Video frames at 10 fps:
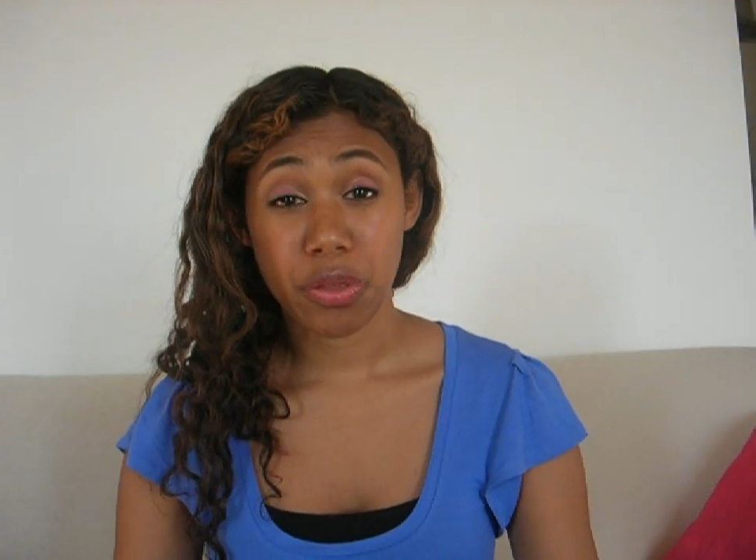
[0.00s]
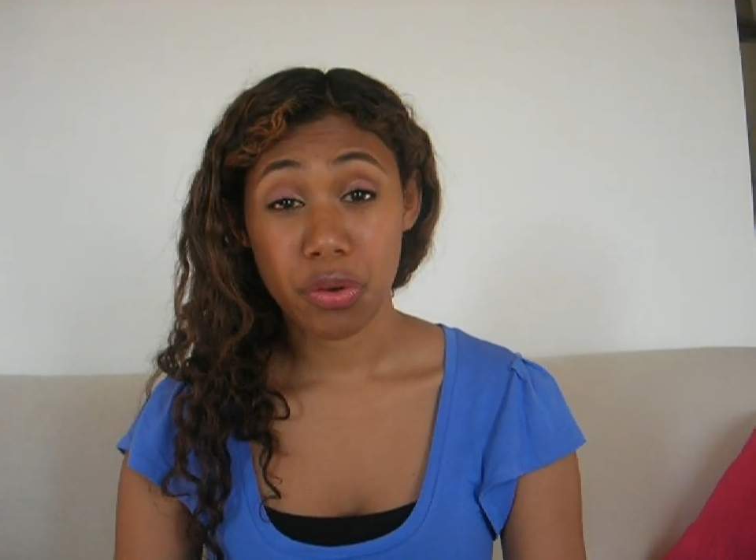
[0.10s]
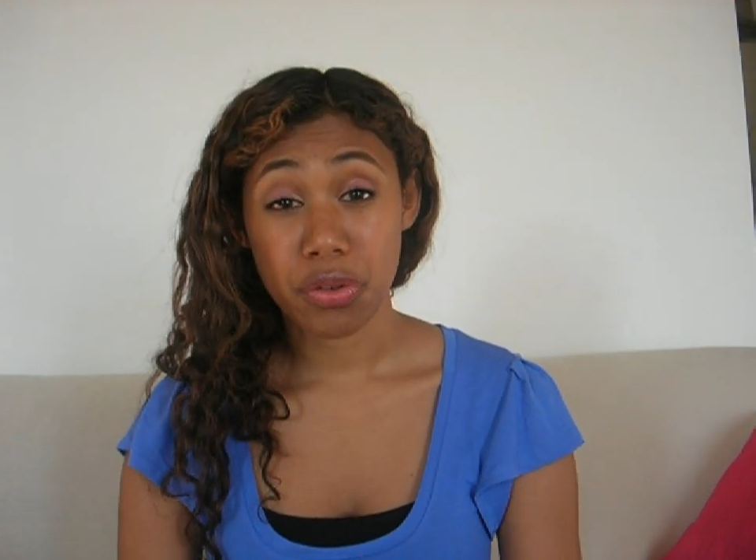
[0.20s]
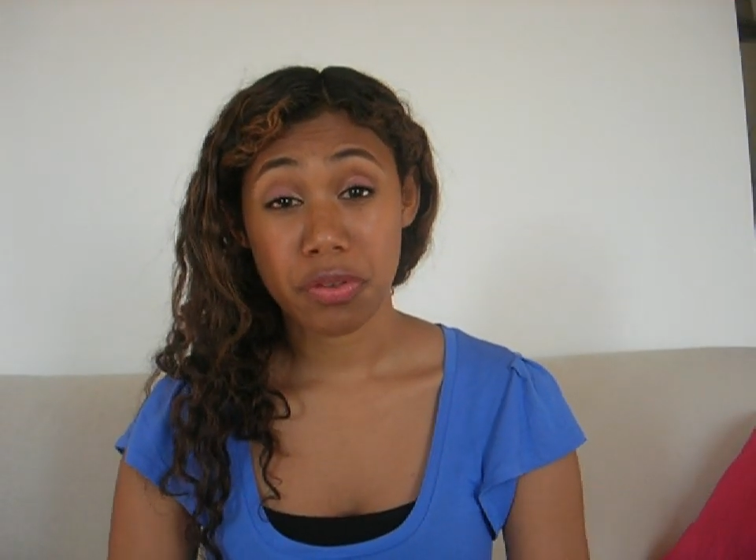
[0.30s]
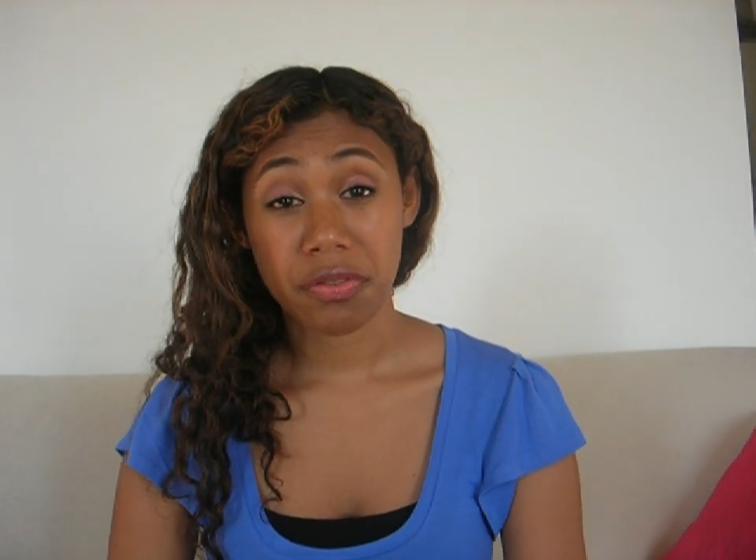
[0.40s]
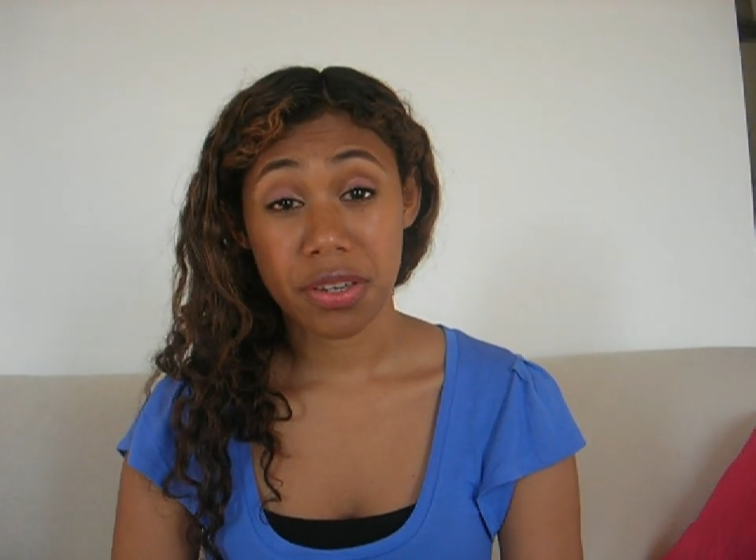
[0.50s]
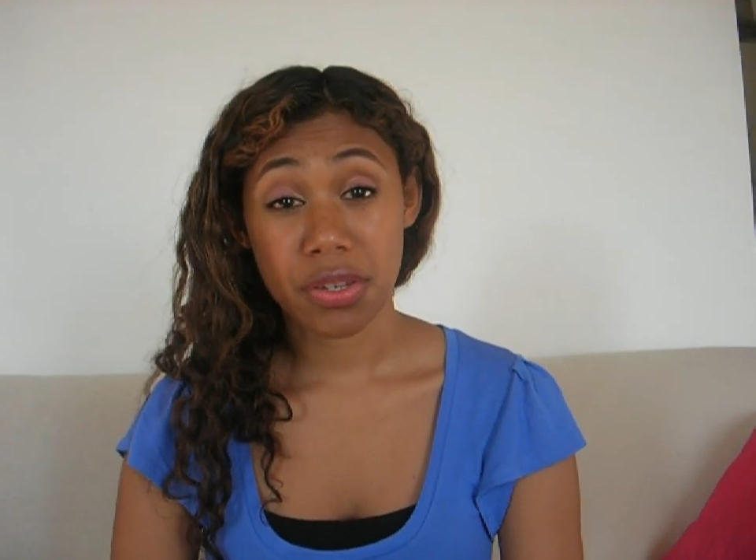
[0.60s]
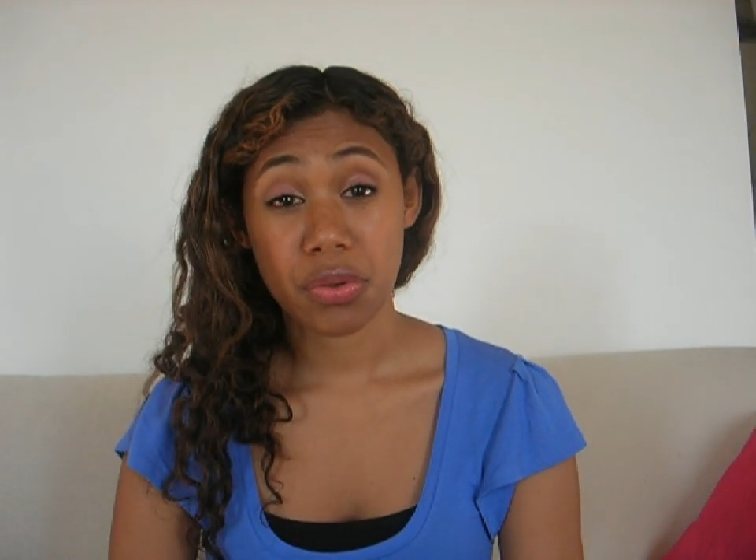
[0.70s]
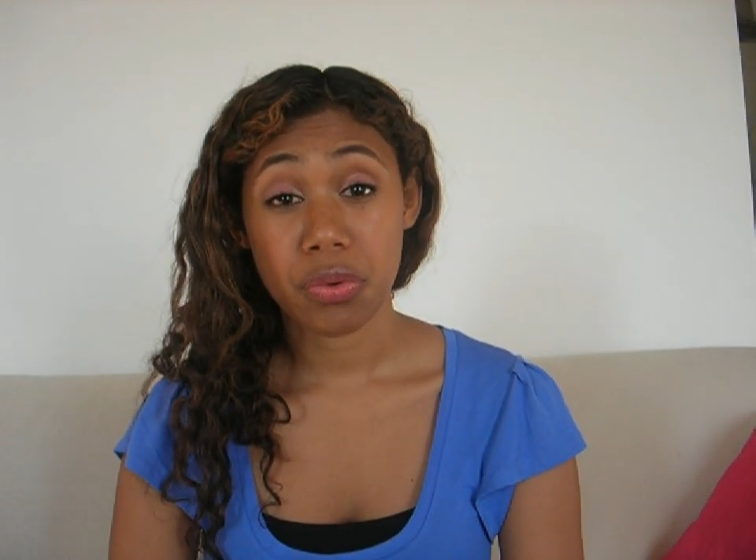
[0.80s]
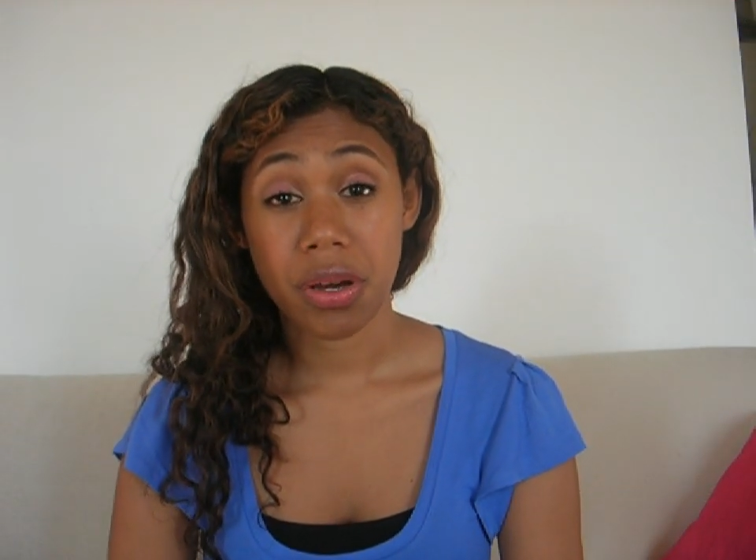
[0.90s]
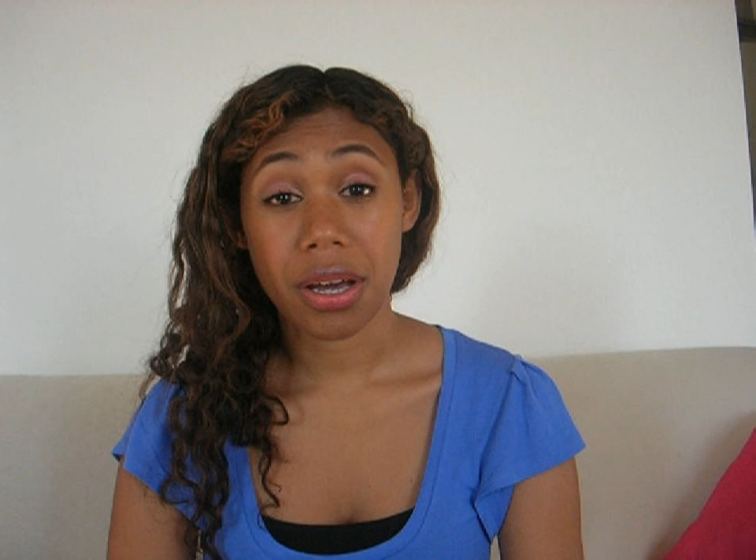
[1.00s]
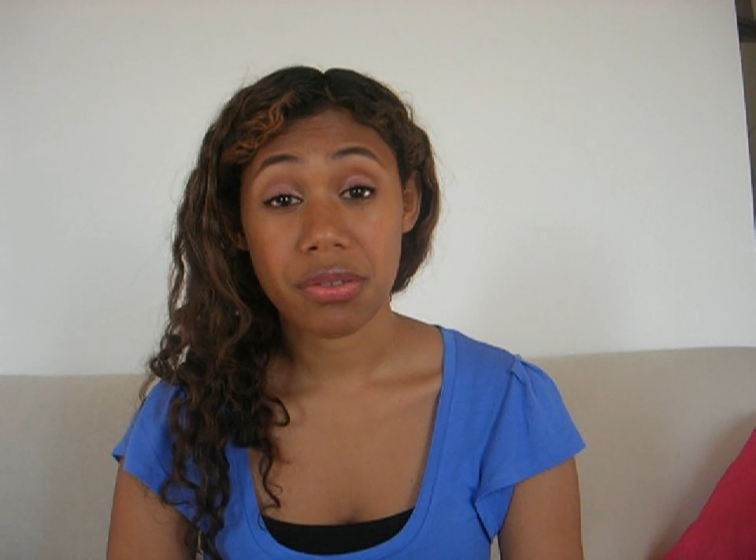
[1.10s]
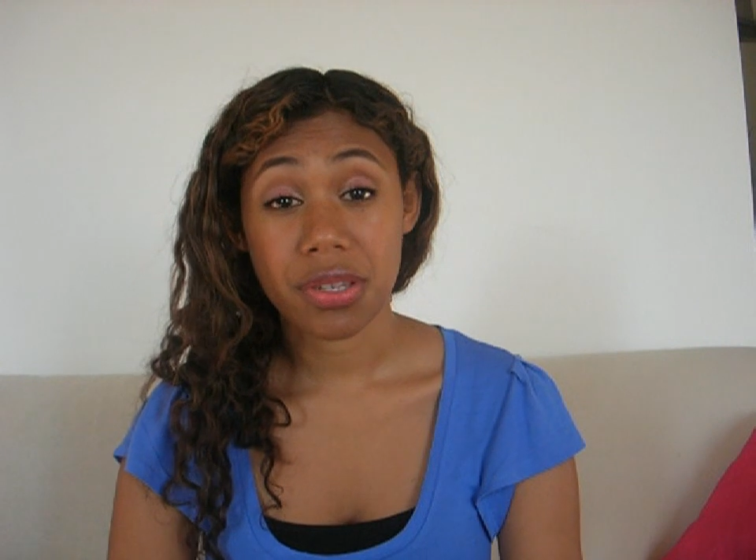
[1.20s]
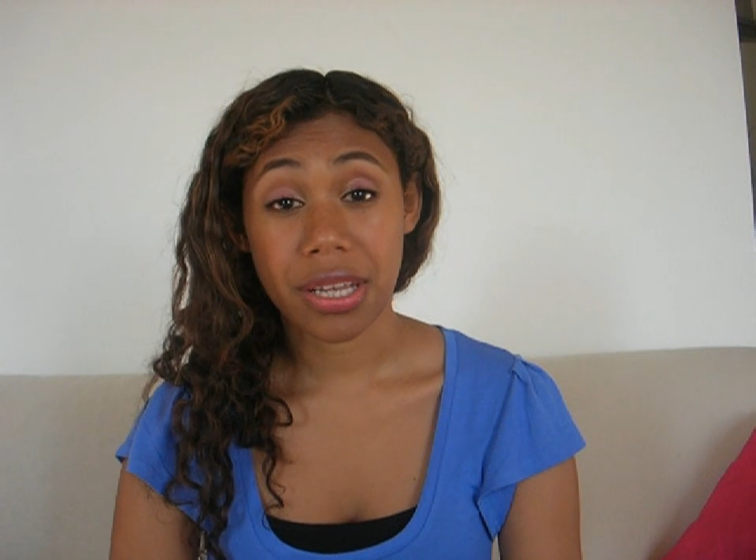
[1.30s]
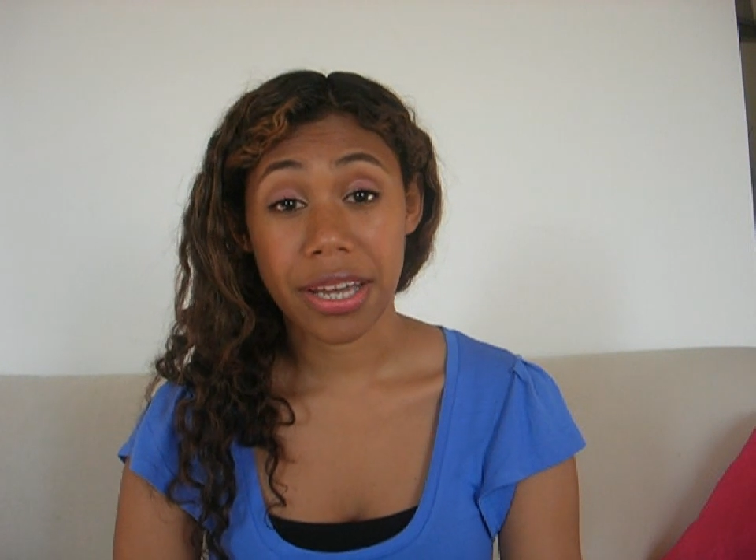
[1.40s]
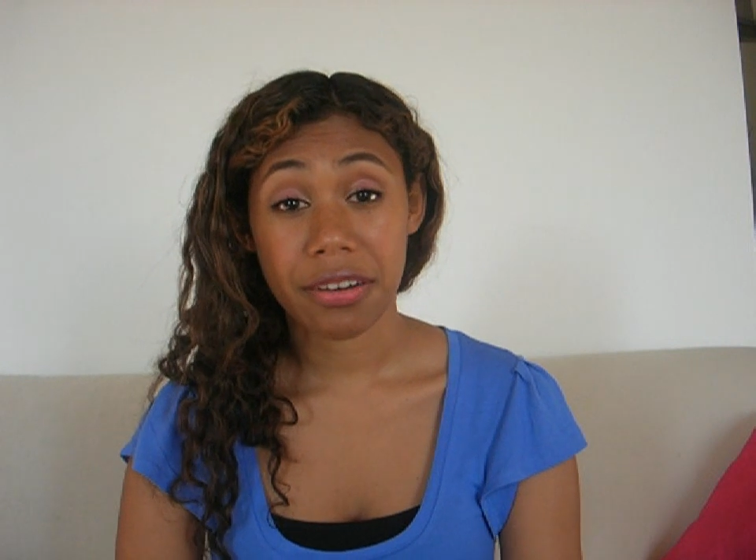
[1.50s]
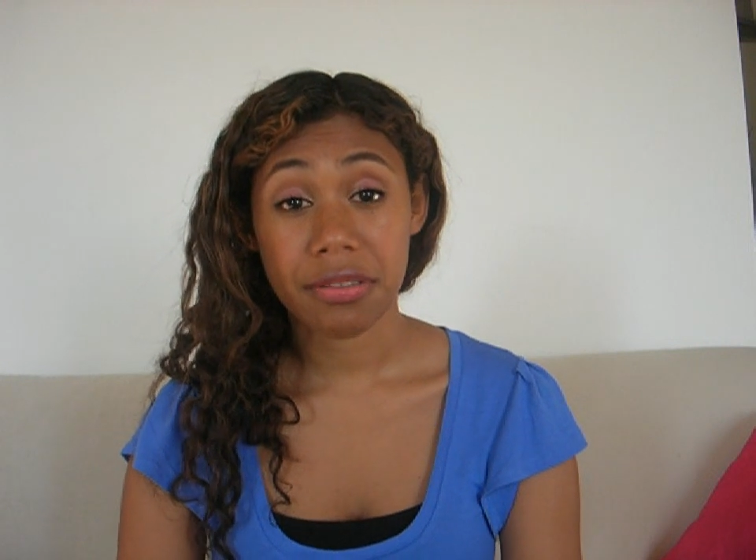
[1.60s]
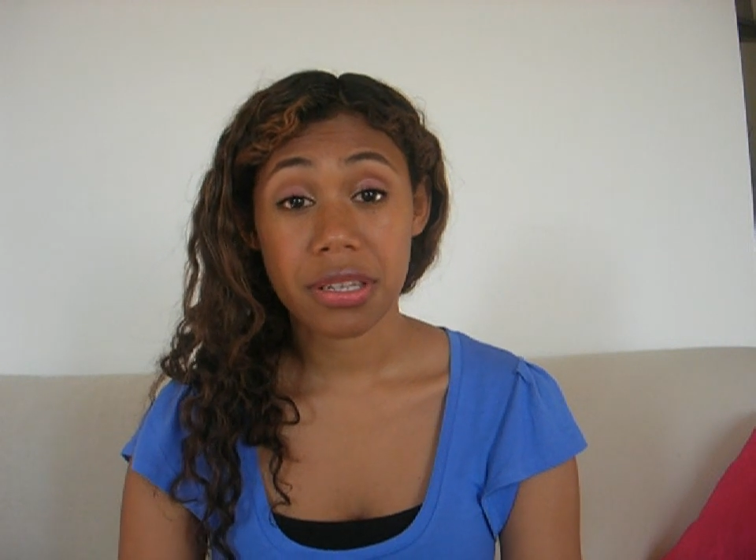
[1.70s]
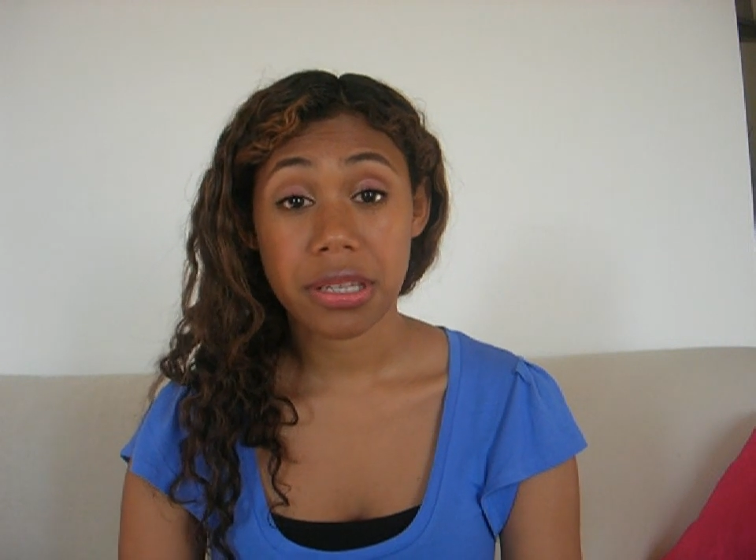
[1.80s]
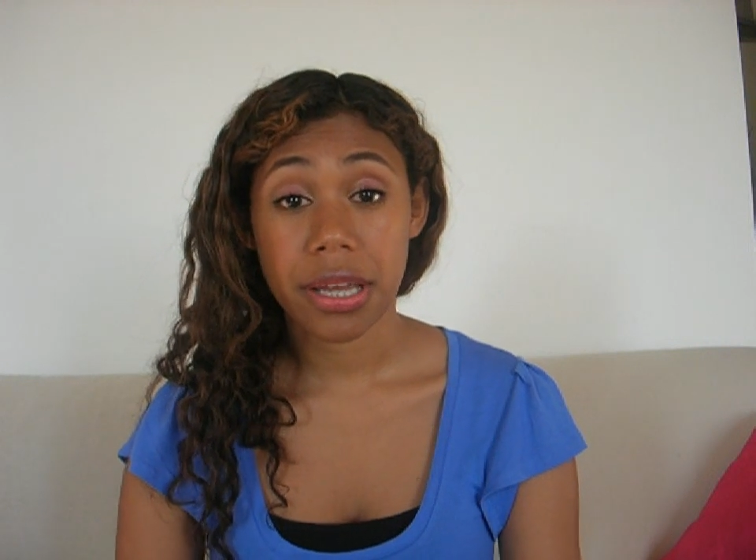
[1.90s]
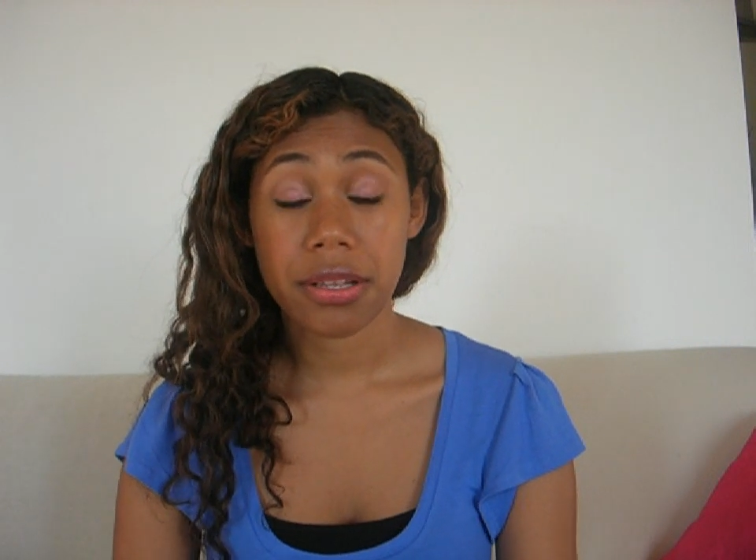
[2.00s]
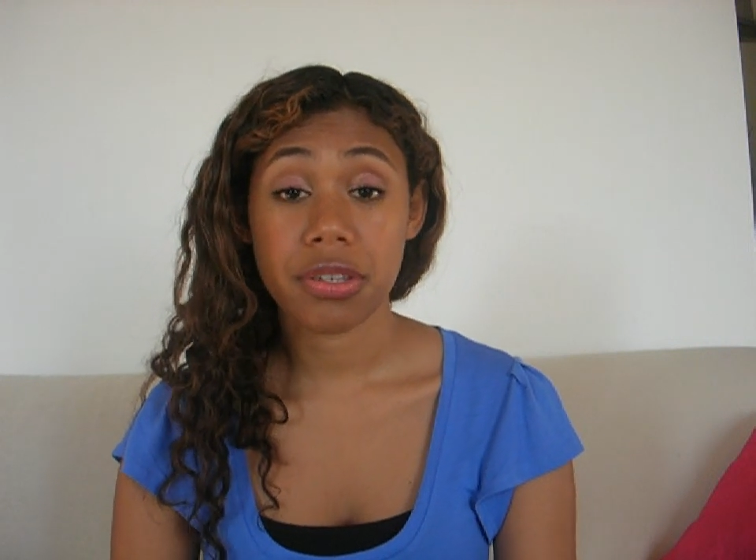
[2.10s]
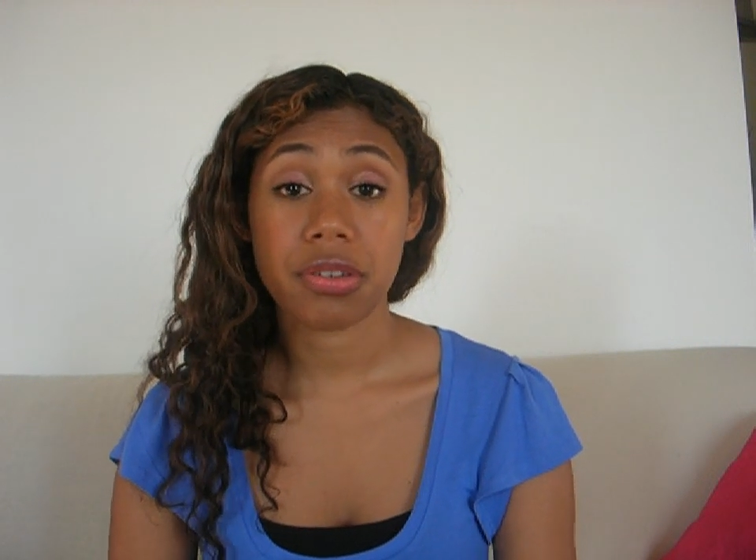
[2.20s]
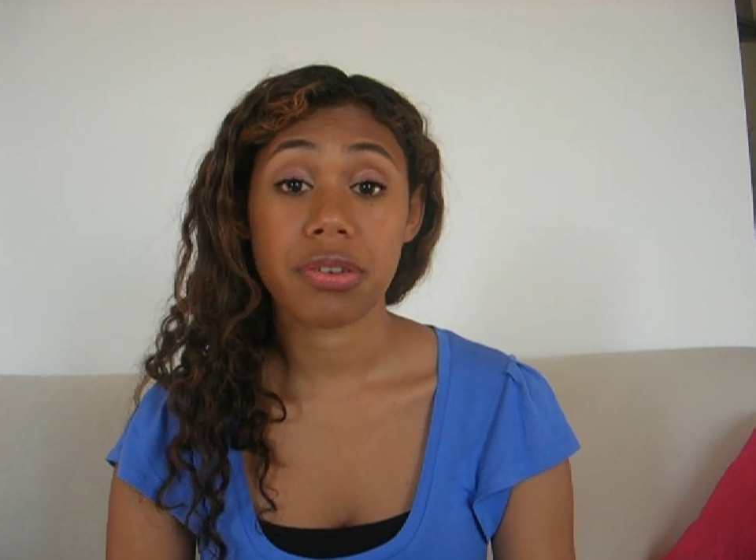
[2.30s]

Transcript: for those of us who are outside of the States,